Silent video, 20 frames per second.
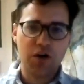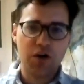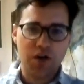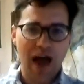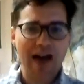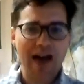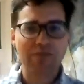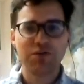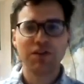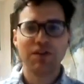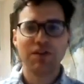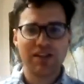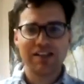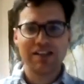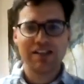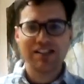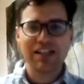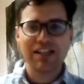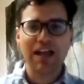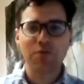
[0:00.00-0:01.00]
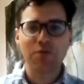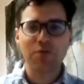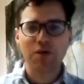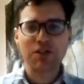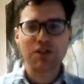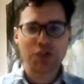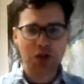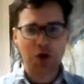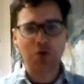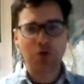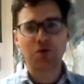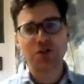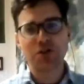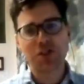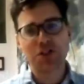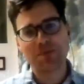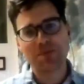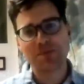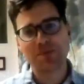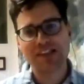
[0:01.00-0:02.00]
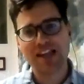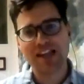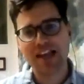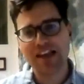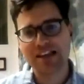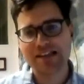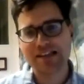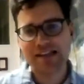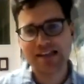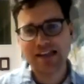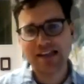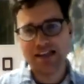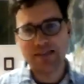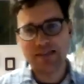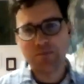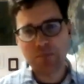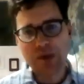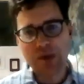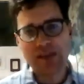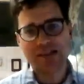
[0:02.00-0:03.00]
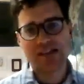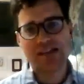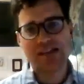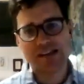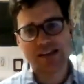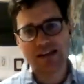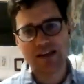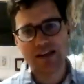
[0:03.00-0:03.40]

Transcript: have these leveraged ownership stakes in pieces of the